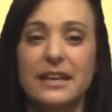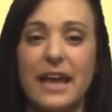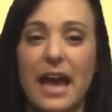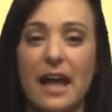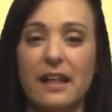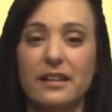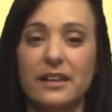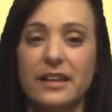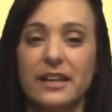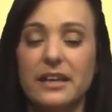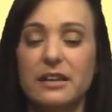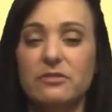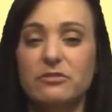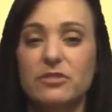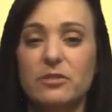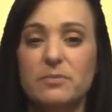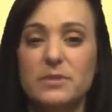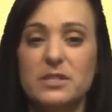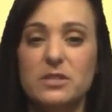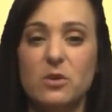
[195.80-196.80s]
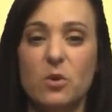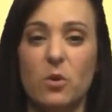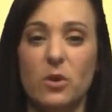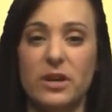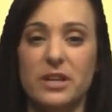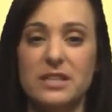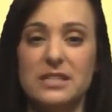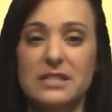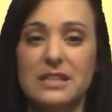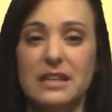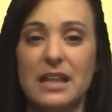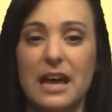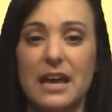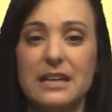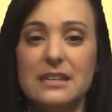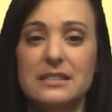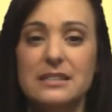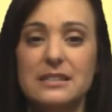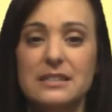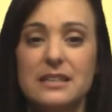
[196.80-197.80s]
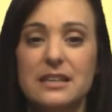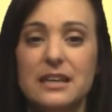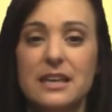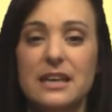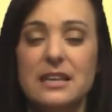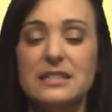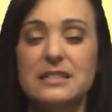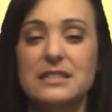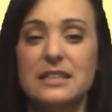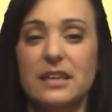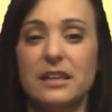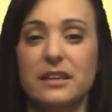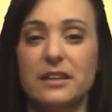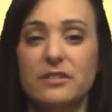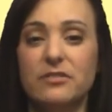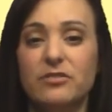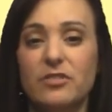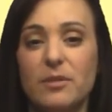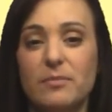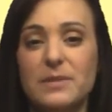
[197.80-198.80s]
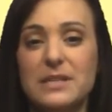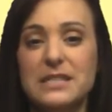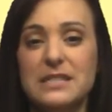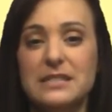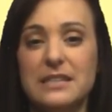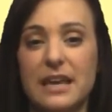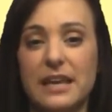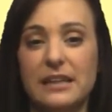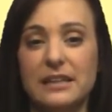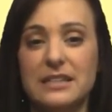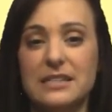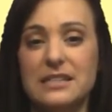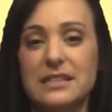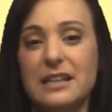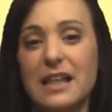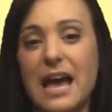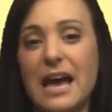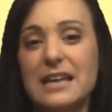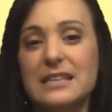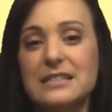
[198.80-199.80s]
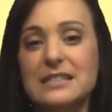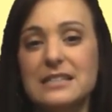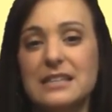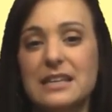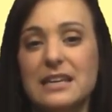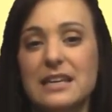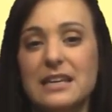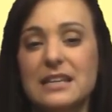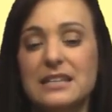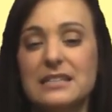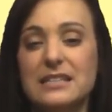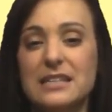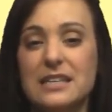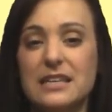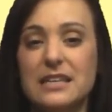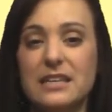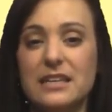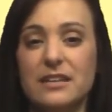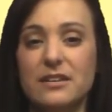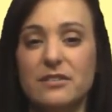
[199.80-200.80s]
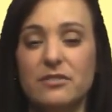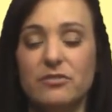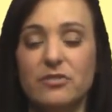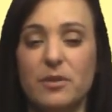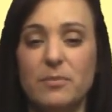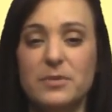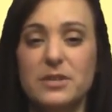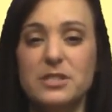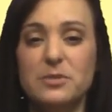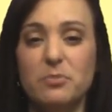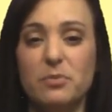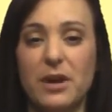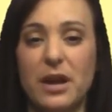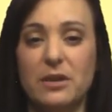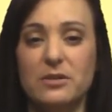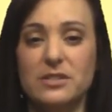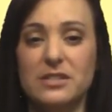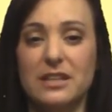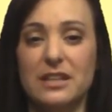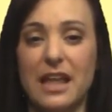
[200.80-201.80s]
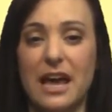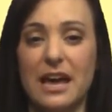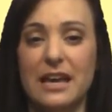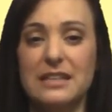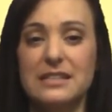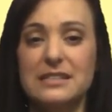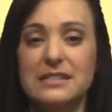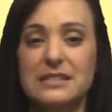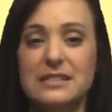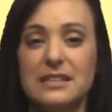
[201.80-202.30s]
Callahan from Miss Gordy's class, Dylan from Miss Daly's class, Tegan from Miss Brown's class,